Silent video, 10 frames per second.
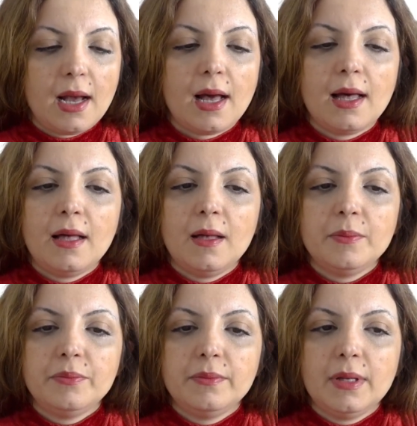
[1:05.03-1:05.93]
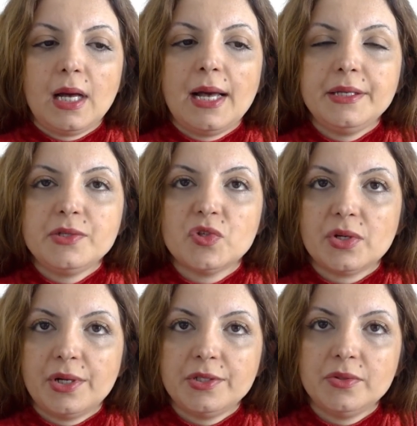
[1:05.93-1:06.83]
I
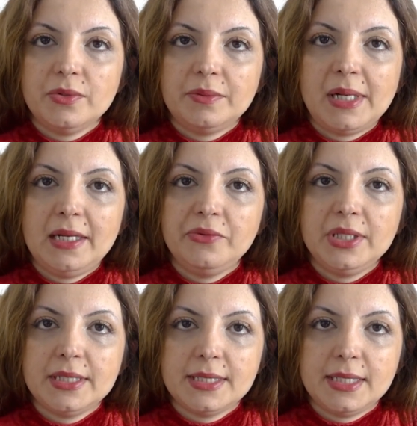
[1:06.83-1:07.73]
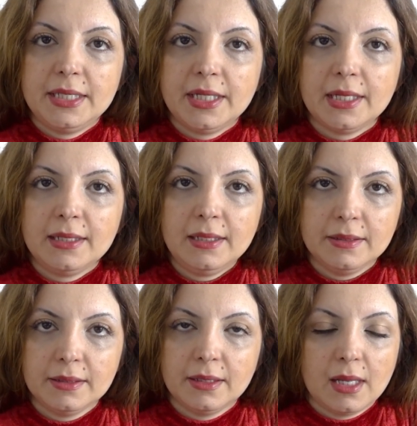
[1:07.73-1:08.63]
start normally with a circle,
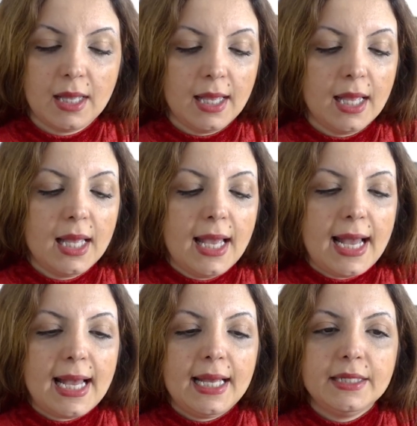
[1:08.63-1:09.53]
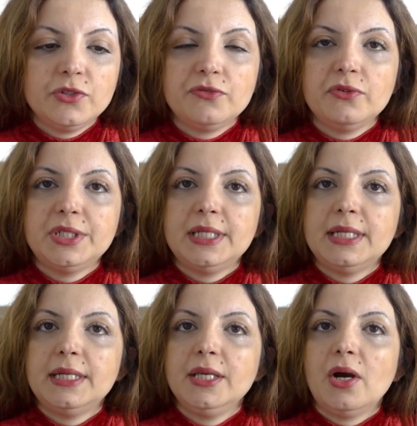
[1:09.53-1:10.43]
and for
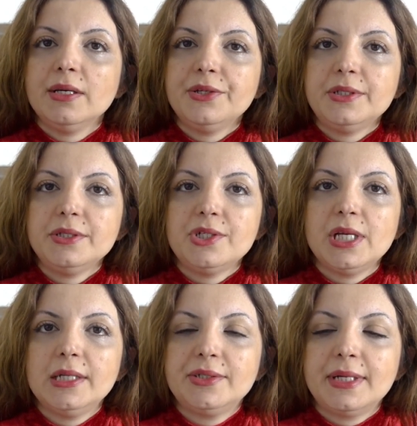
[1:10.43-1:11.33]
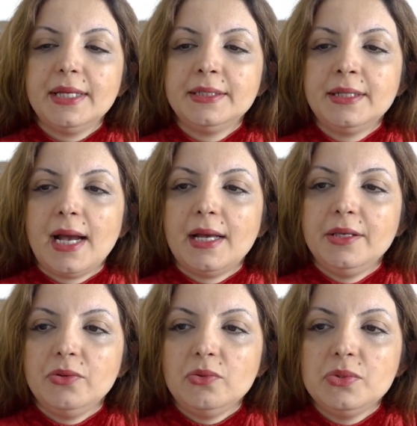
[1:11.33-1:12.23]
the younger children I
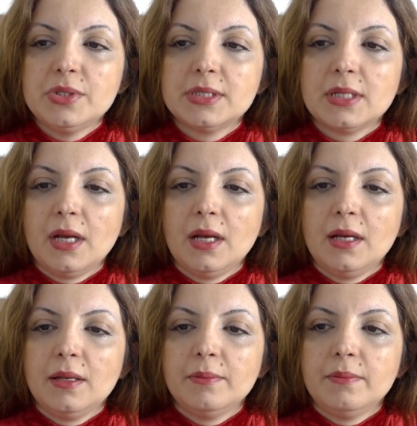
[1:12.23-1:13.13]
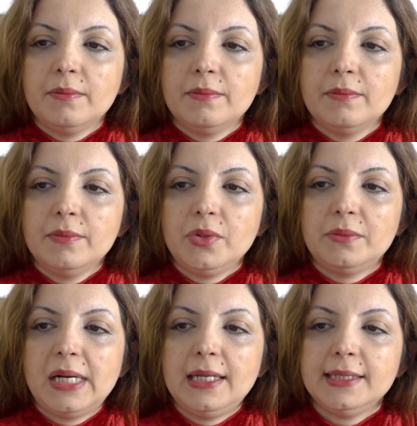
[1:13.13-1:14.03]
use
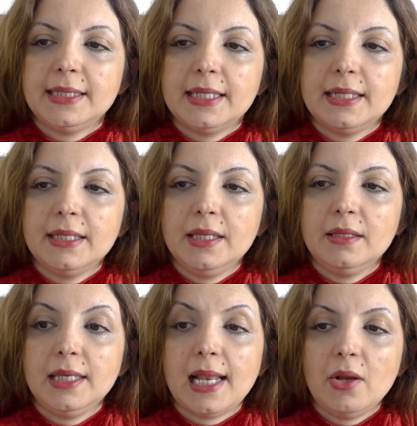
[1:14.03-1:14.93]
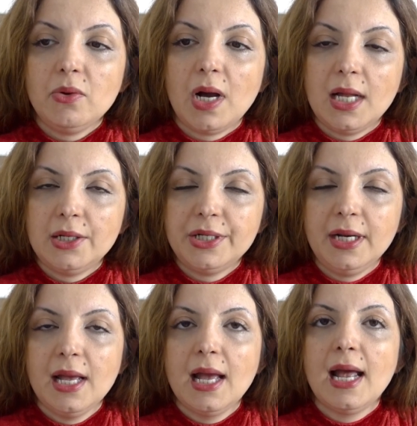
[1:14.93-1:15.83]
normally the yellow color,
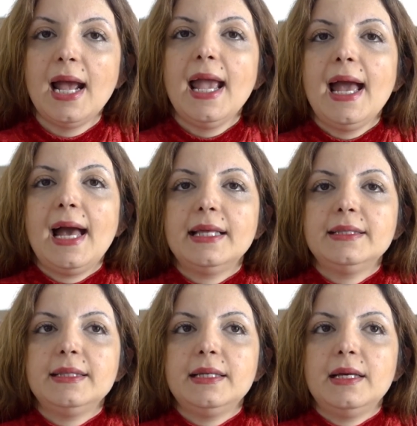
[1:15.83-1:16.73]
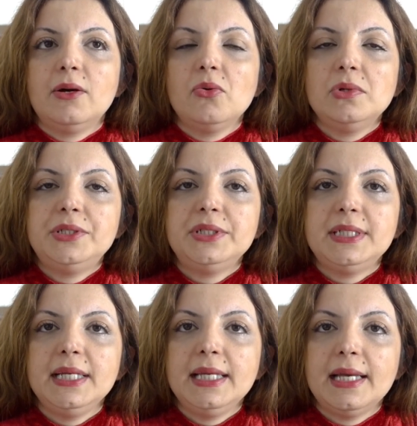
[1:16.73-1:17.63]
and the older
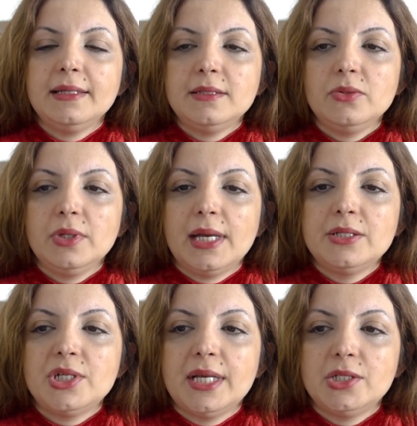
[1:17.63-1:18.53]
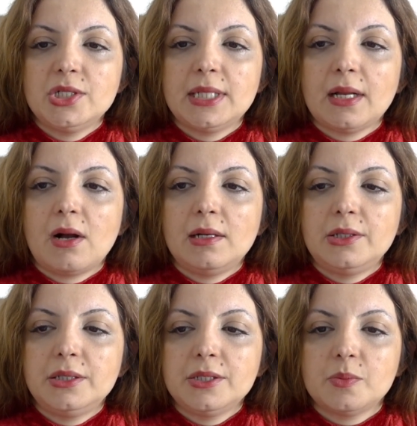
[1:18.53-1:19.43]
they get you can change the
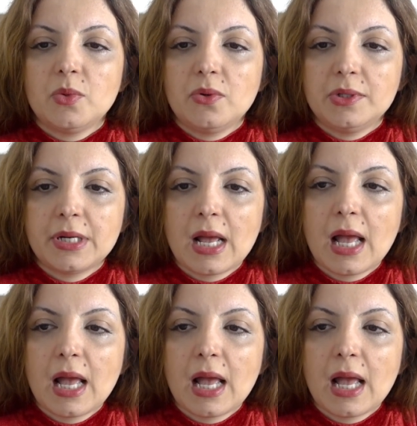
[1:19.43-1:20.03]
colors more.